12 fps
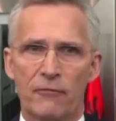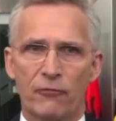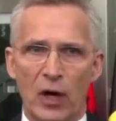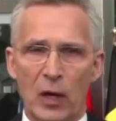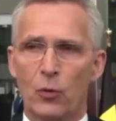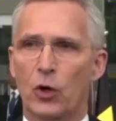
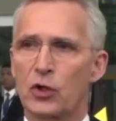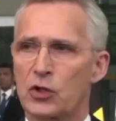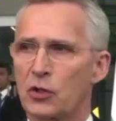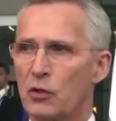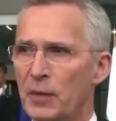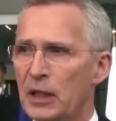
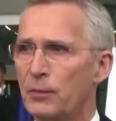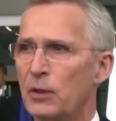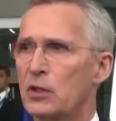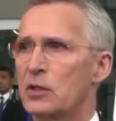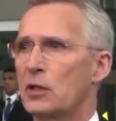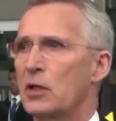frameworks,
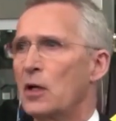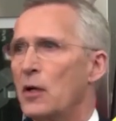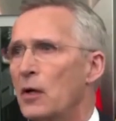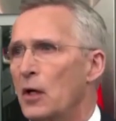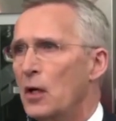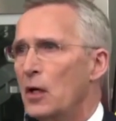commitments,
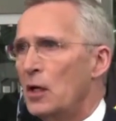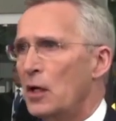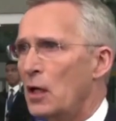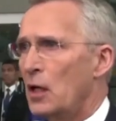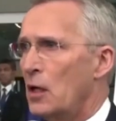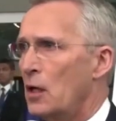
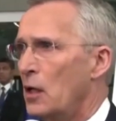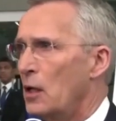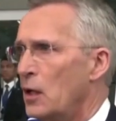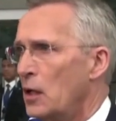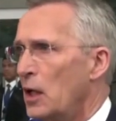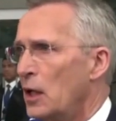
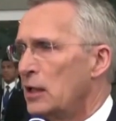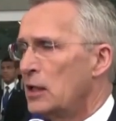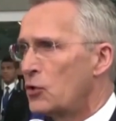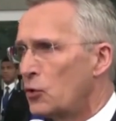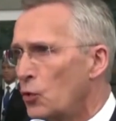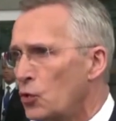an
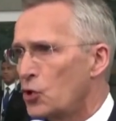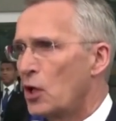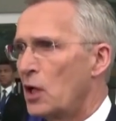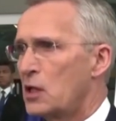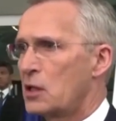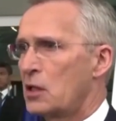
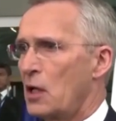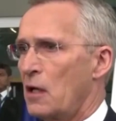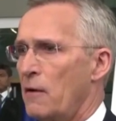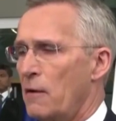institutionalized